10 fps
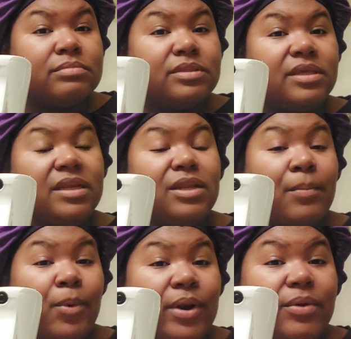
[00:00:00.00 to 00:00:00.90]
then in the
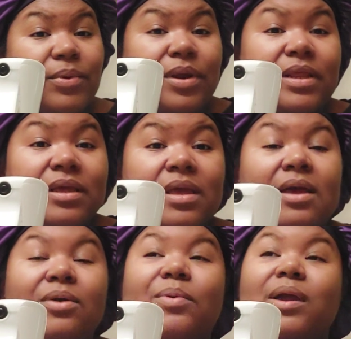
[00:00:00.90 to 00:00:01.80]
morning
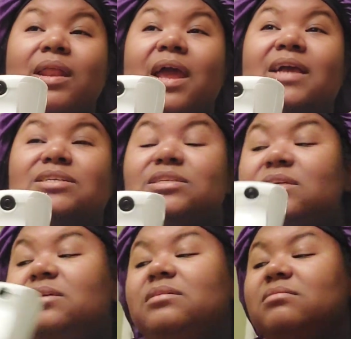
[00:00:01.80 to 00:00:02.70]
we're gonna
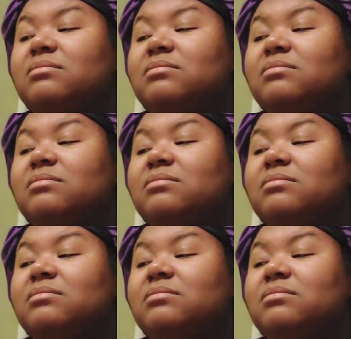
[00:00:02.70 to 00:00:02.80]
actually